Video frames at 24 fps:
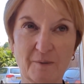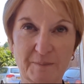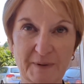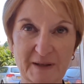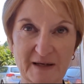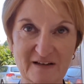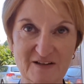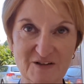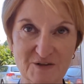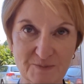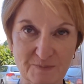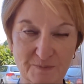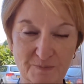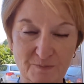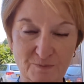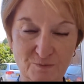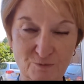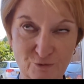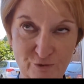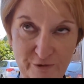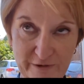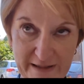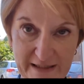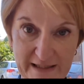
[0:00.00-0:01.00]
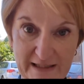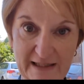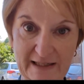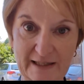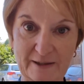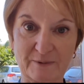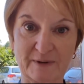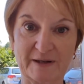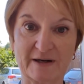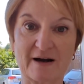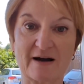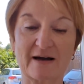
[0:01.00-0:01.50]
but it's
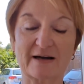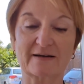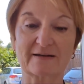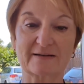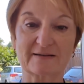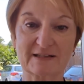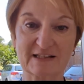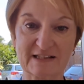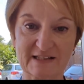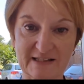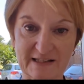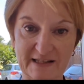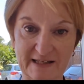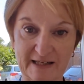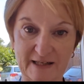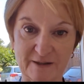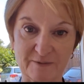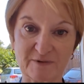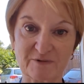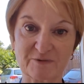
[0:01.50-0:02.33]
really when I can see